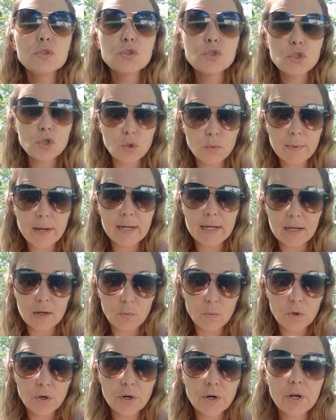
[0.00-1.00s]
to my
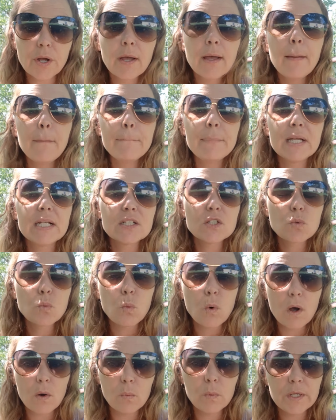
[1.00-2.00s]
network, because
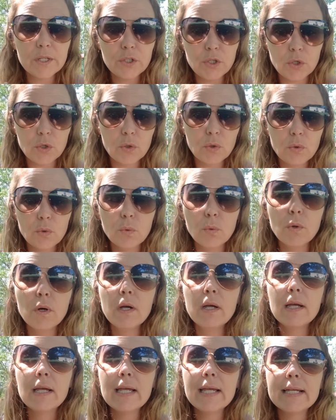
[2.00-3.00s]
what we do
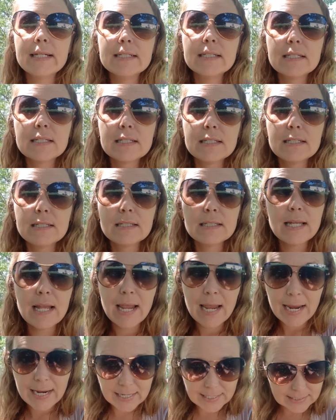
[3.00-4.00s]
is
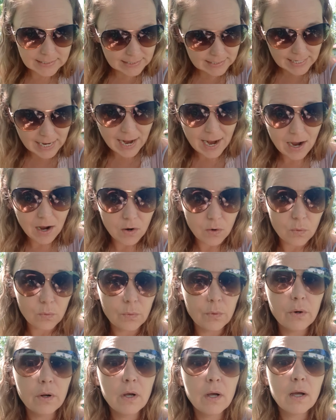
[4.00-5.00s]
hands
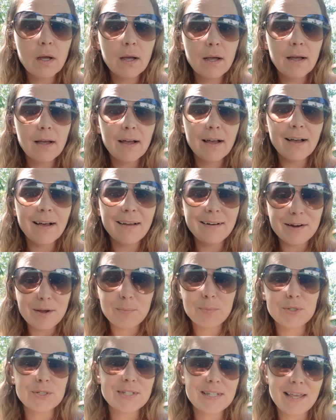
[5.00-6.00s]
down a
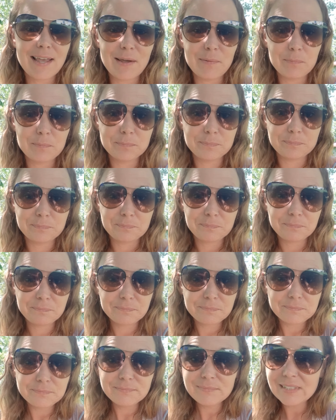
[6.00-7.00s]
numbers game.
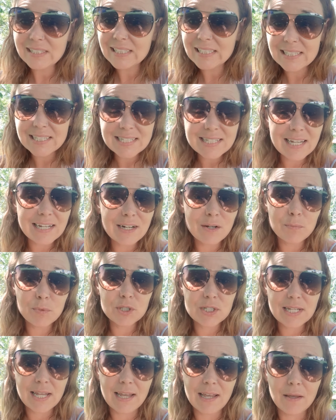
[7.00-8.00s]
It is a
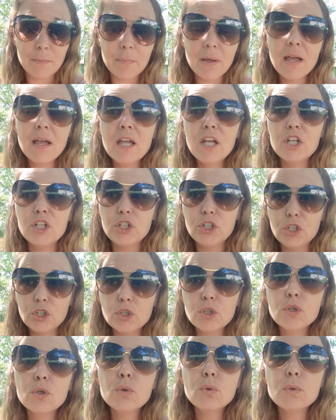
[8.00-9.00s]
numbers game.
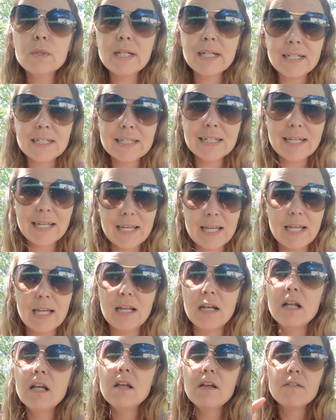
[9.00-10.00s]
You need to
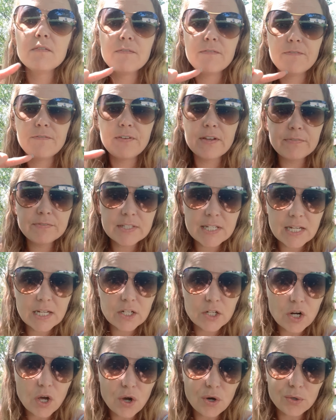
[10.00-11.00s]
get
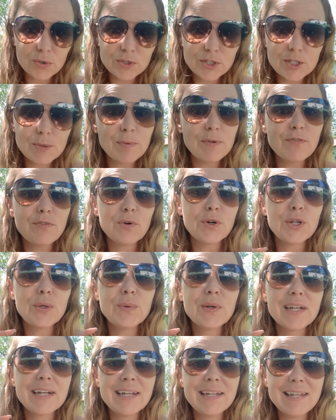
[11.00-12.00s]
15 no's before
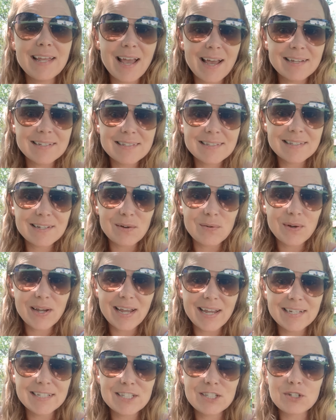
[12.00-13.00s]
you get a yes,
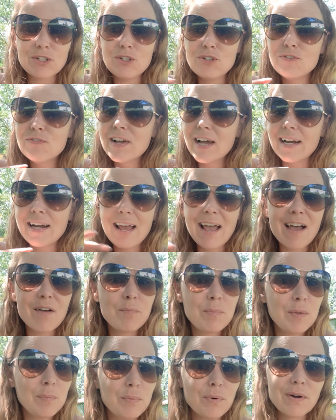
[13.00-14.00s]
okay? So you've got to
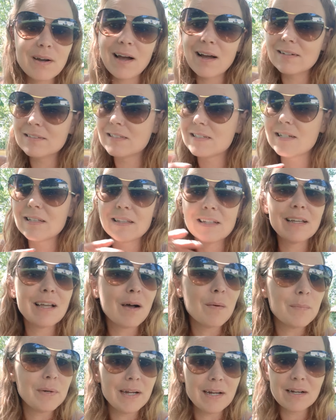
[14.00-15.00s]
have people constantly
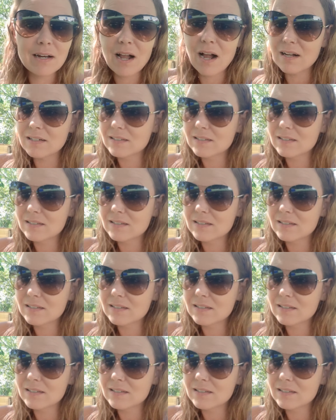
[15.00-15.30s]
coming in.